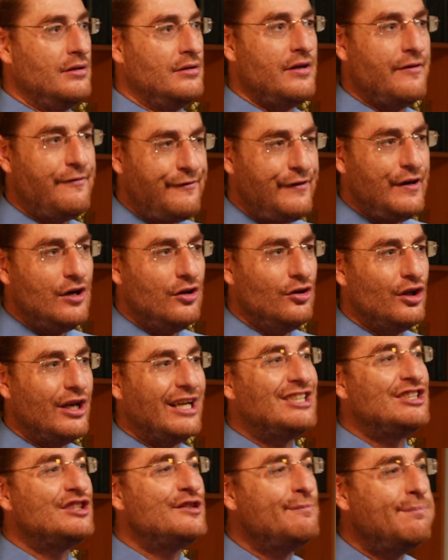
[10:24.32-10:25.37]
They feel
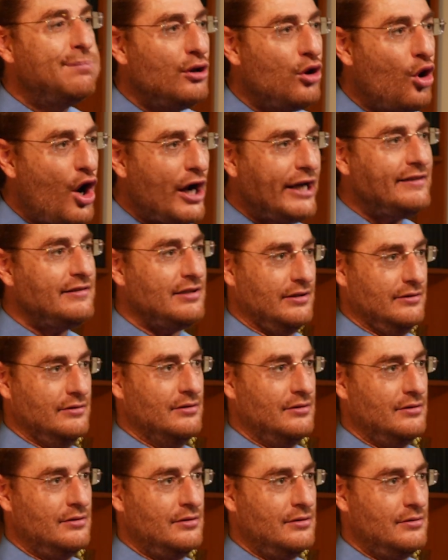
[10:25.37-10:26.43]

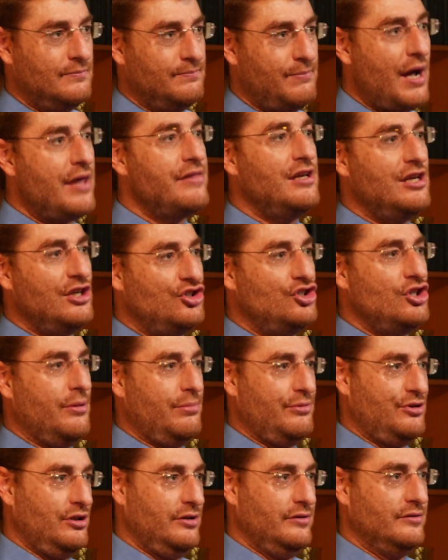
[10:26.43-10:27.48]
exploited by the
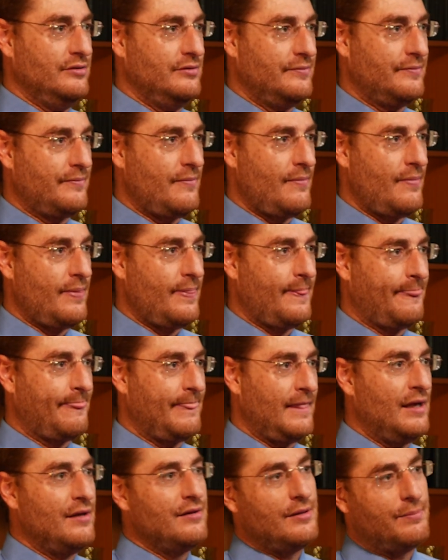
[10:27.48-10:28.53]
Egyptian.
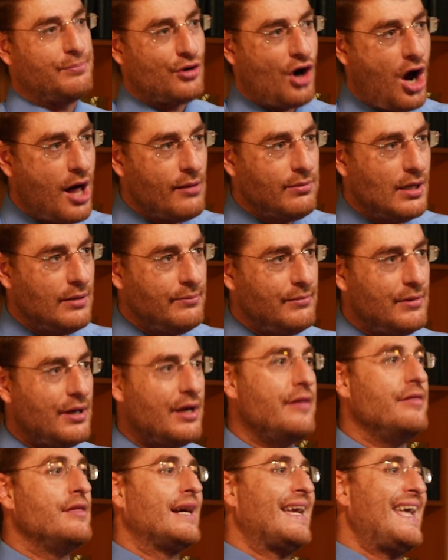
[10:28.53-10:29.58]
The problem
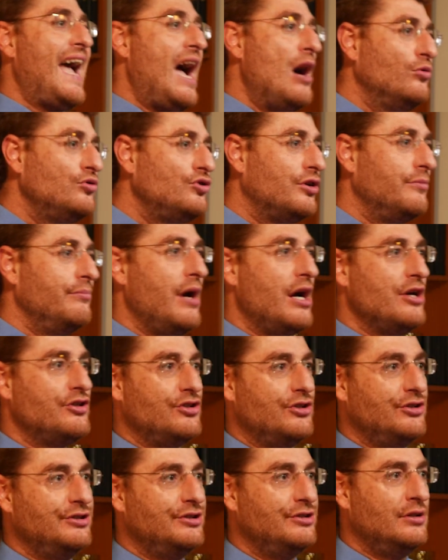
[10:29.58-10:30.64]
and the
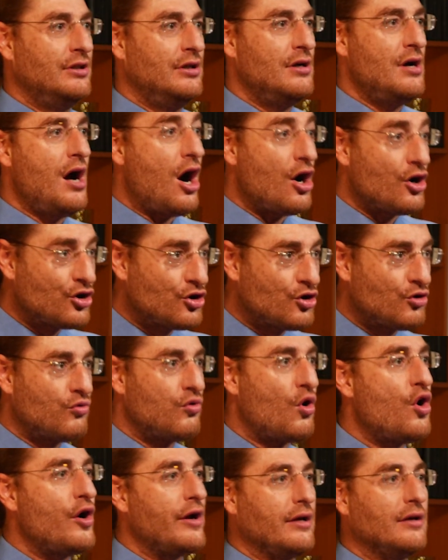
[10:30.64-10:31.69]
countermeasures are
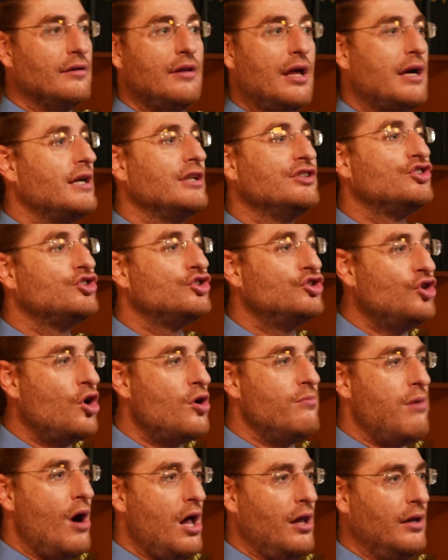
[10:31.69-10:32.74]
growing like a
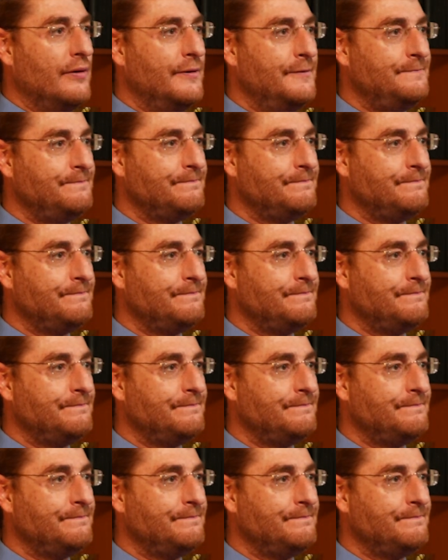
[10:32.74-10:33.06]
snowball.